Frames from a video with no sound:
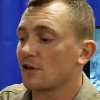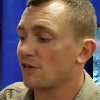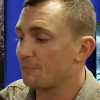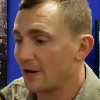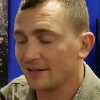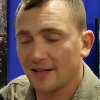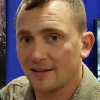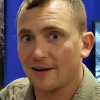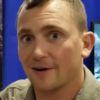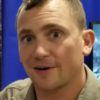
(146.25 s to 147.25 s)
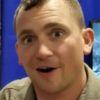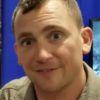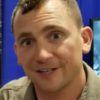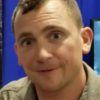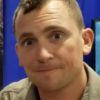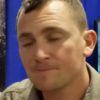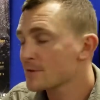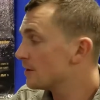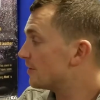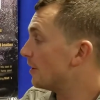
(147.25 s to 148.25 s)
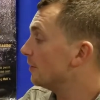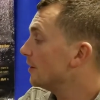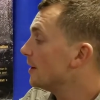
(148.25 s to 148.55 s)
splitting than they are carving. So